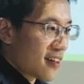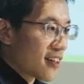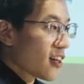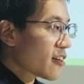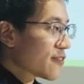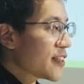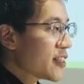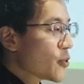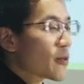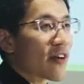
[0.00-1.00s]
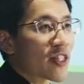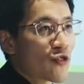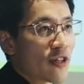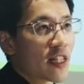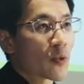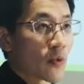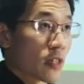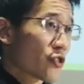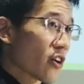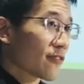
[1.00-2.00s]
a lot of these human rights treaties
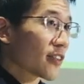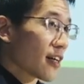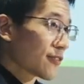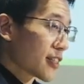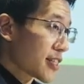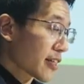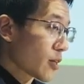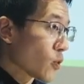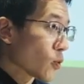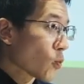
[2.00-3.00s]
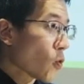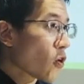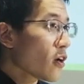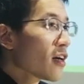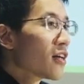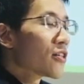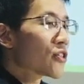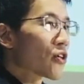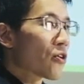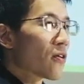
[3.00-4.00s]
were drafted after the Second World War,
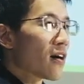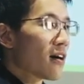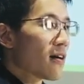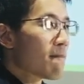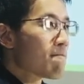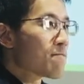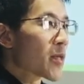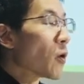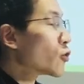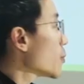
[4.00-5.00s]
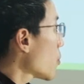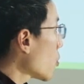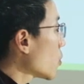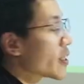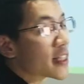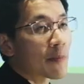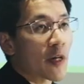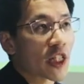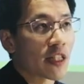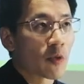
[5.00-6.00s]
so um, the most important ones,
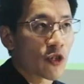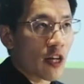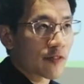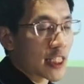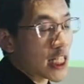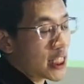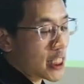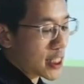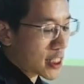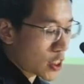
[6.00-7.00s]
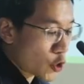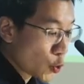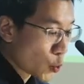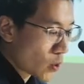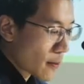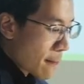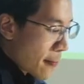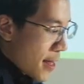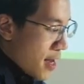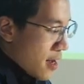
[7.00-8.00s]
especially, were drafted in 1962.
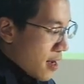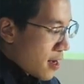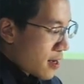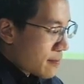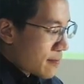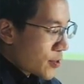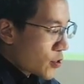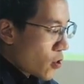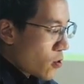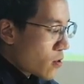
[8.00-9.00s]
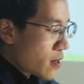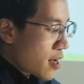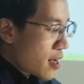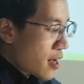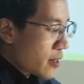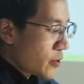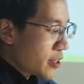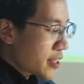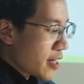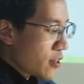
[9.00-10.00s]
Um, so I would
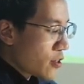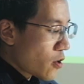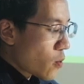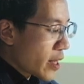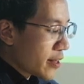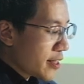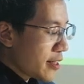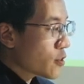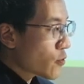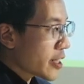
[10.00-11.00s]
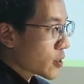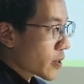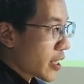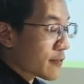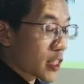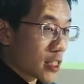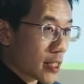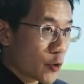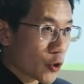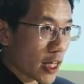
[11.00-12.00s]
say, you know, when these rights were kind of
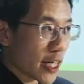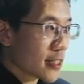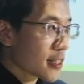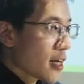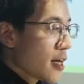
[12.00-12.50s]
conceptualized,